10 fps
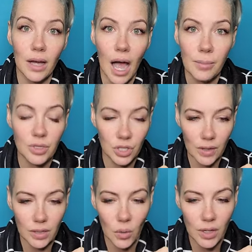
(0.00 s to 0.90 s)
I'm
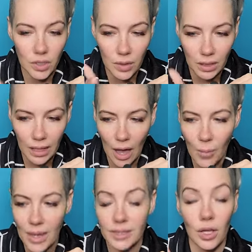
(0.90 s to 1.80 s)
just going to allow
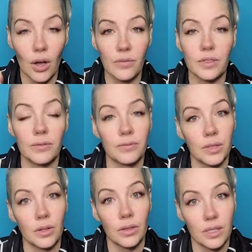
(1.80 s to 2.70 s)
myself to
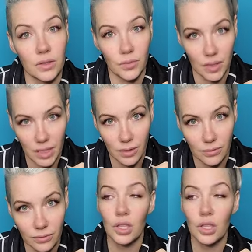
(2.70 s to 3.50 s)
feel this relief.